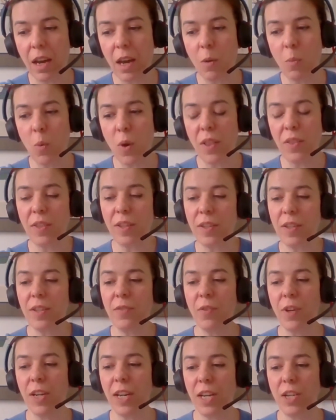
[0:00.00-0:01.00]
I wonder
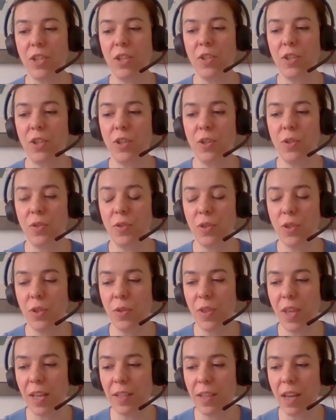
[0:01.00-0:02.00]
in relation to,
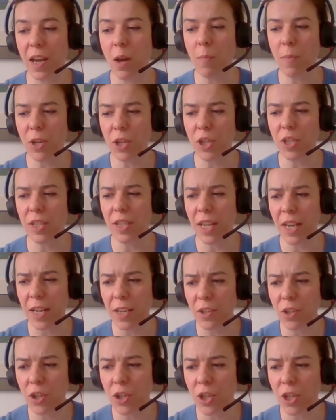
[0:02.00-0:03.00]
to that, how much
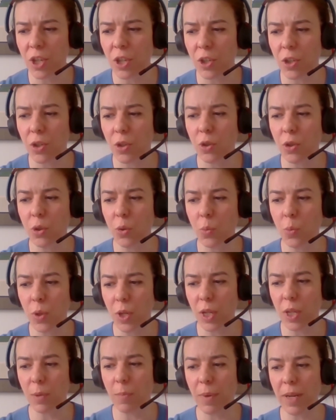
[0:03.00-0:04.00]
attention do
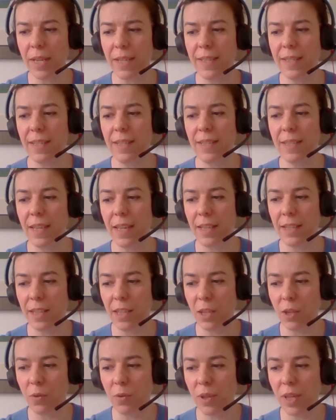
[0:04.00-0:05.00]
workplaces in
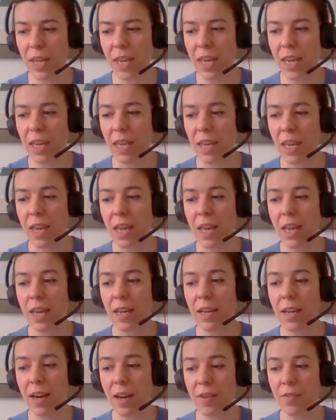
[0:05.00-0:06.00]
the UK
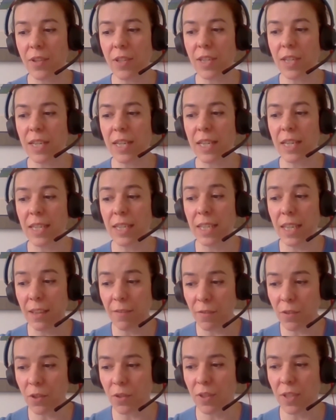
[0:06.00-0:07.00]
currently
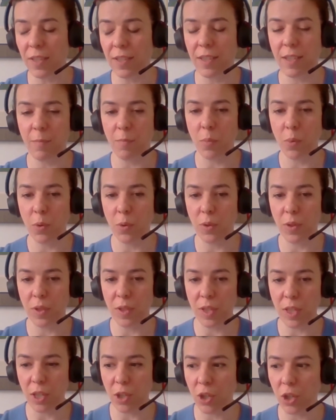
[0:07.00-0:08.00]
give to this
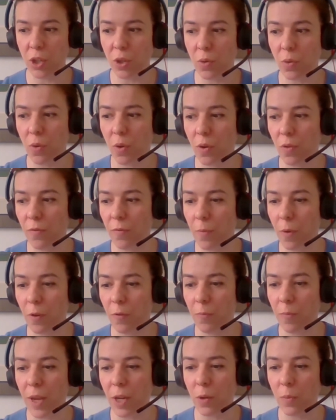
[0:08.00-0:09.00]
important issue of,
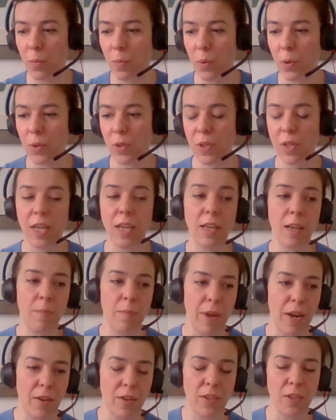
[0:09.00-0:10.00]
of menopause in
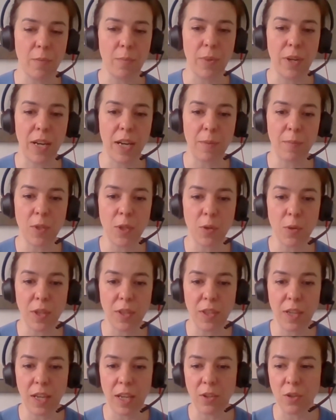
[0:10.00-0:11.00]
comparison perhaps to
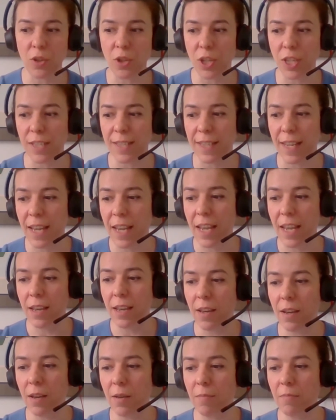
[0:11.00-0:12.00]
other countries?
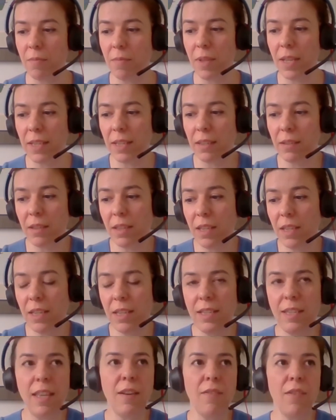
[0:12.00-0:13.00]
Um, like,
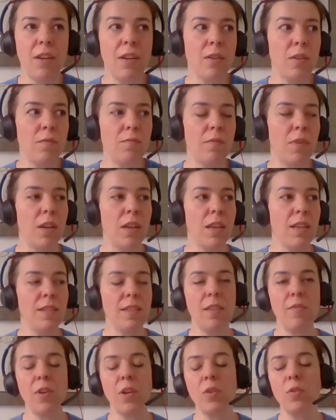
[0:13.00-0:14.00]
is there a
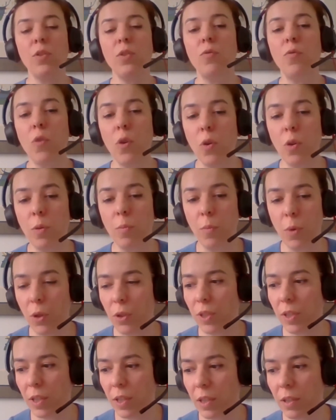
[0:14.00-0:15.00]
is there a good role
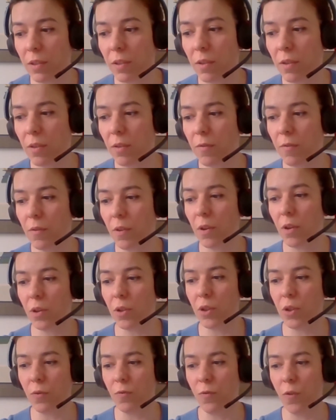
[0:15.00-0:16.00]
model
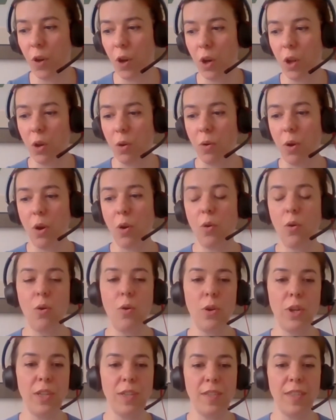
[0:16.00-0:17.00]
uh, to follow,
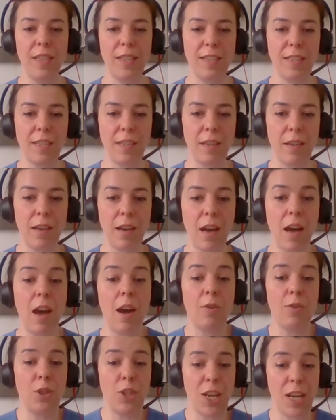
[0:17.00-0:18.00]
or is this
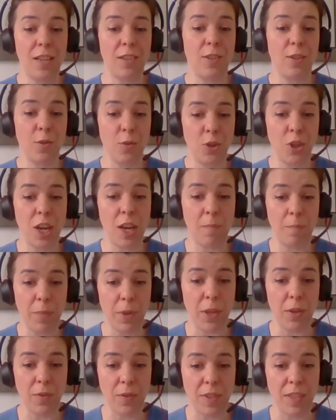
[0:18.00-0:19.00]
our chance to
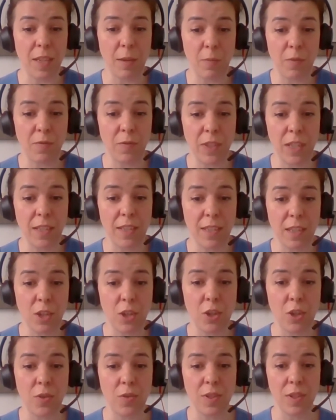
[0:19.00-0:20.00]
champion some of these
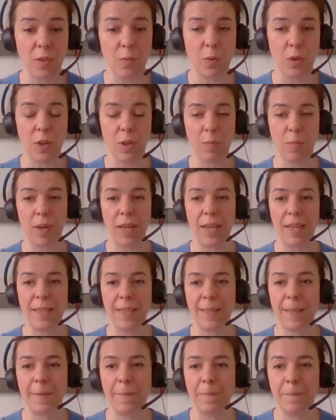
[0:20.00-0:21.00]
issues at
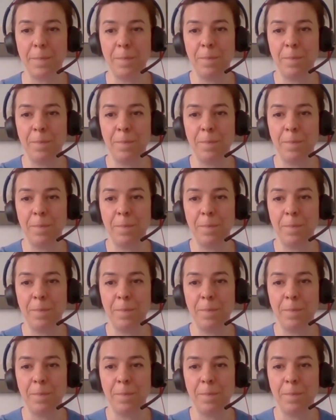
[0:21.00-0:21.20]
workplace.